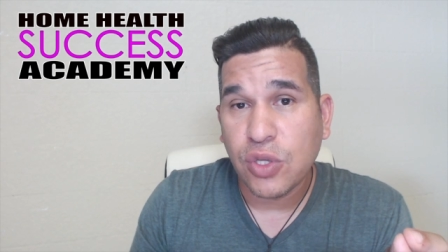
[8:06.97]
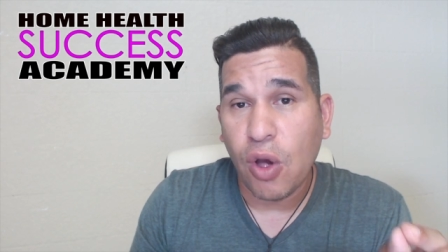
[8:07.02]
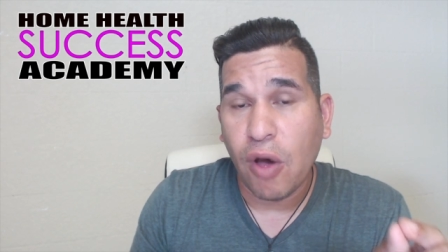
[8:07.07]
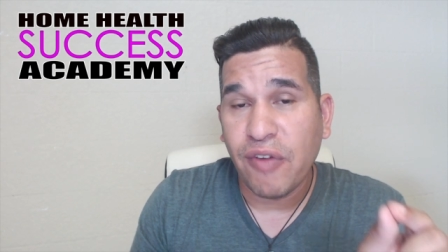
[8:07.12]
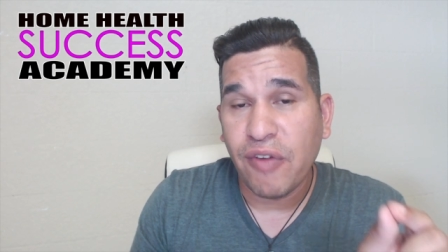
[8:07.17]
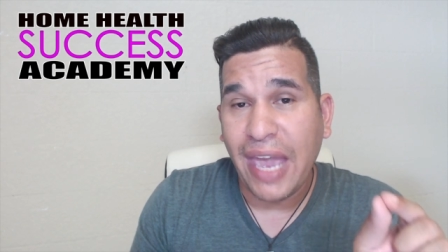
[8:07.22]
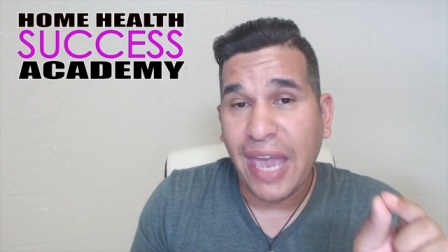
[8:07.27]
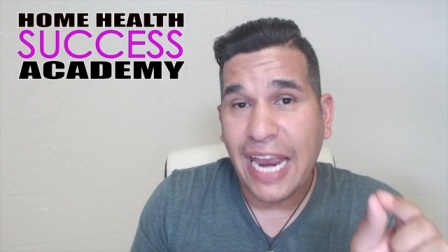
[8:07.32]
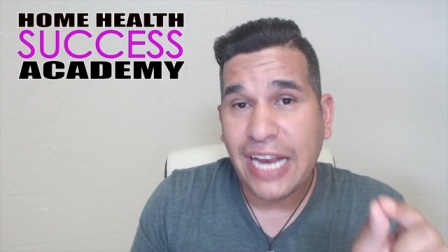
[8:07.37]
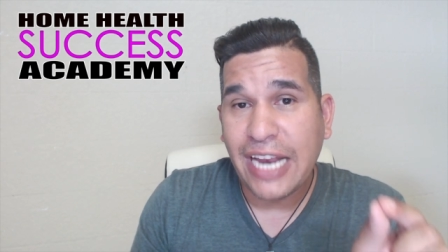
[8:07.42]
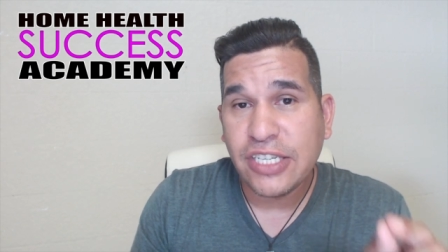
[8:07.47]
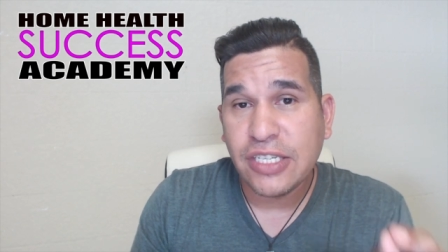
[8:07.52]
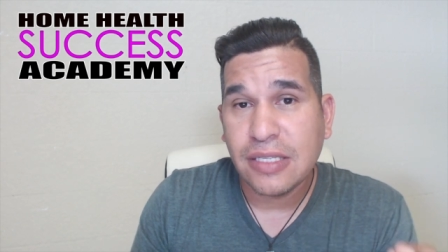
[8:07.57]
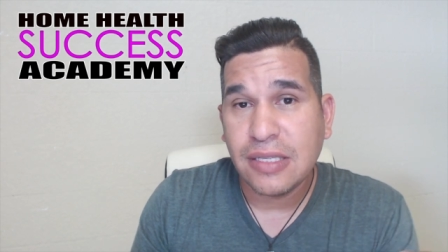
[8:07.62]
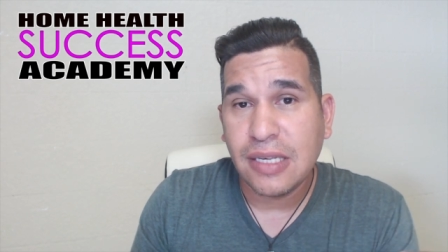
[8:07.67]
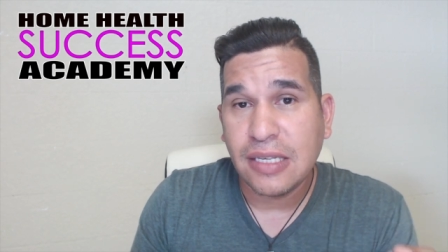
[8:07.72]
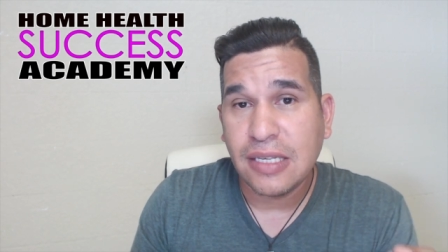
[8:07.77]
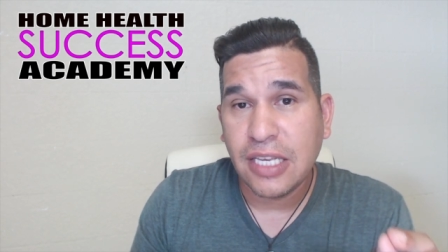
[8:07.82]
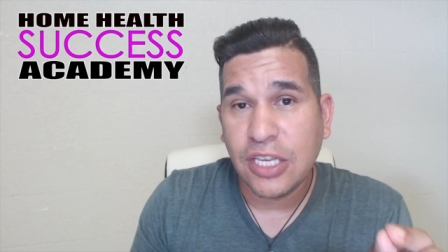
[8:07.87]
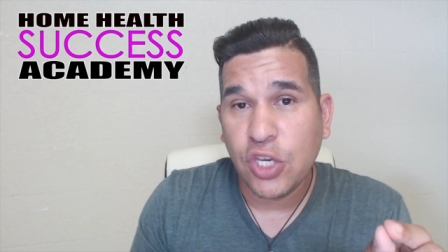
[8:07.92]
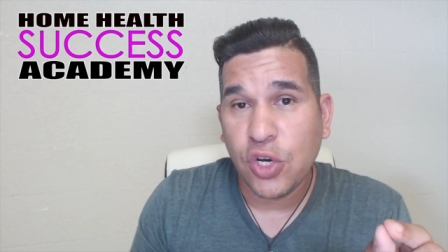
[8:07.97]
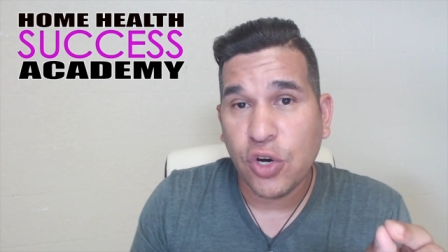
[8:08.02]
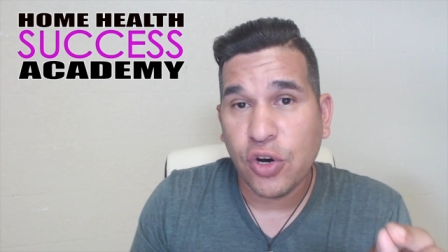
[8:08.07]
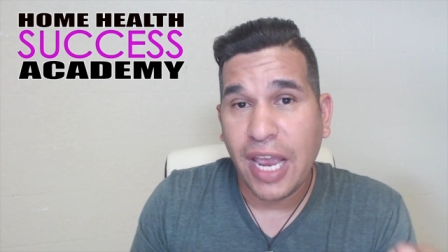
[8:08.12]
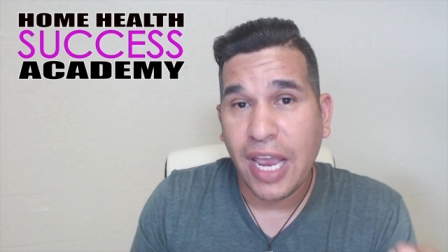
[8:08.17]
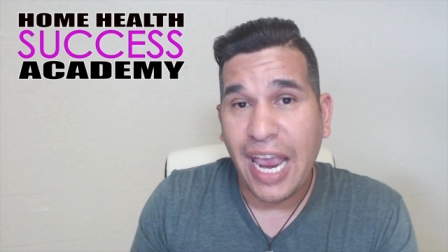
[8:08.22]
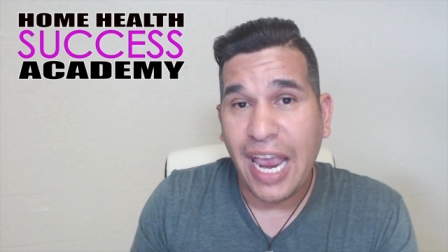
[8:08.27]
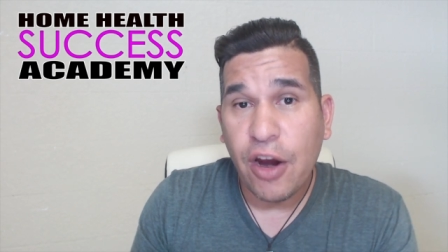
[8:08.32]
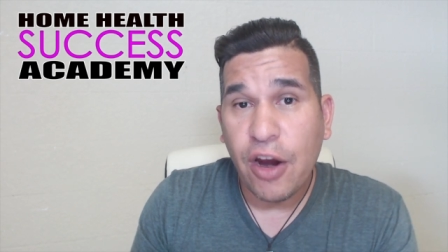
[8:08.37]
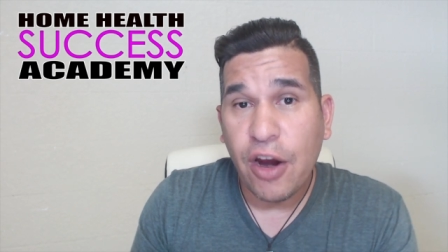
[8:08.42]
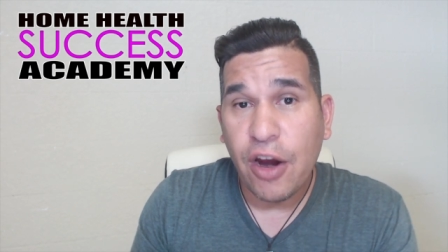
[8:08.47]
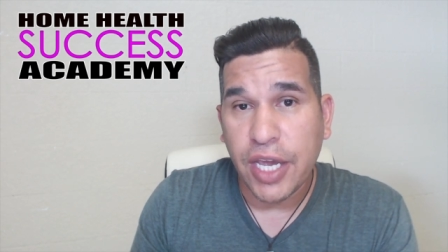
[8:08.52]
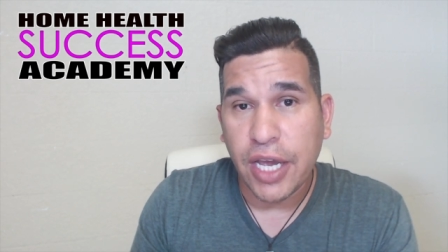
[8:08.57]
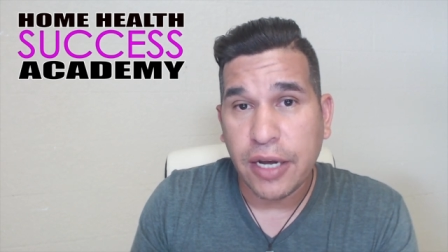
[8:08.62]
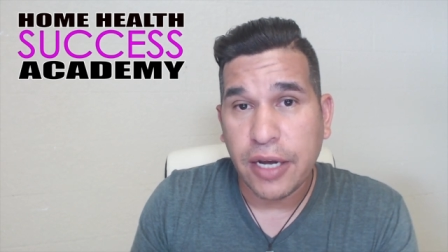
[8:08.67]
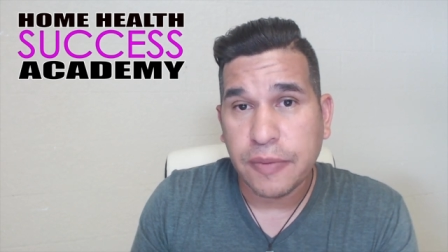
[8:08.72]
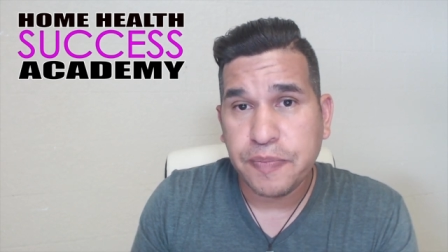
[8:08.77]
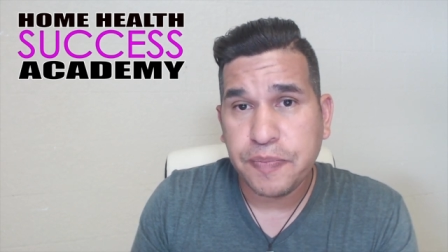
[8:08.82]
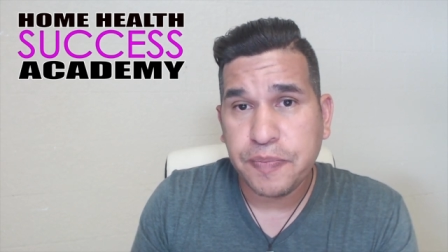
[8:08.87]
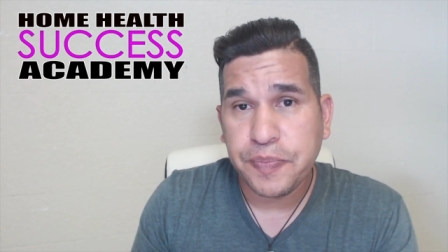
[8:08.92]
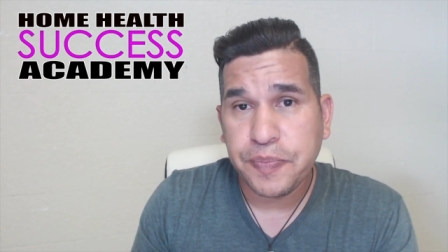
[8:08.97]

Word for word: of agencies in your area.